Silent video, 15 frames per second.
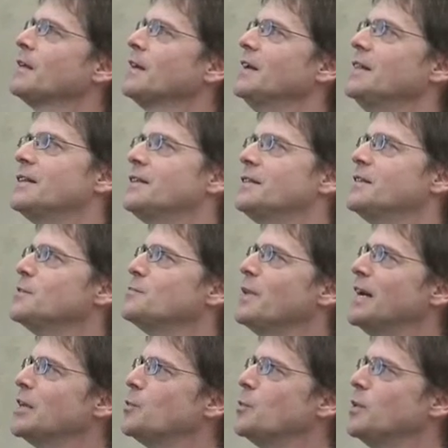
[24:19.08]
and this
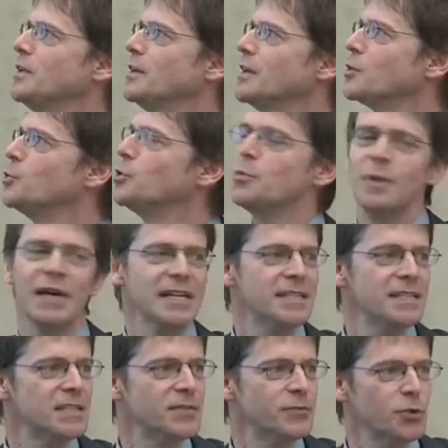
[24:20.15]
might be a good
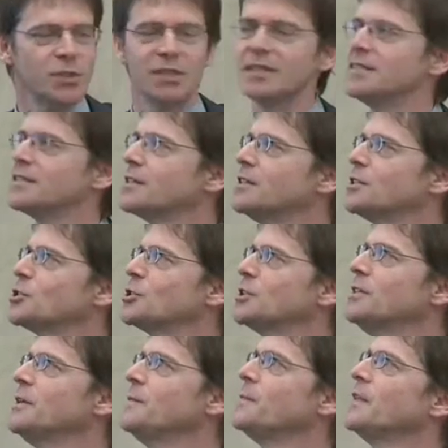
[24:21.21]
basis for the
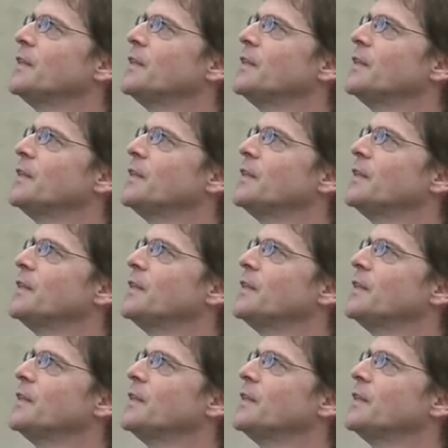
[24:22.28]
discussion.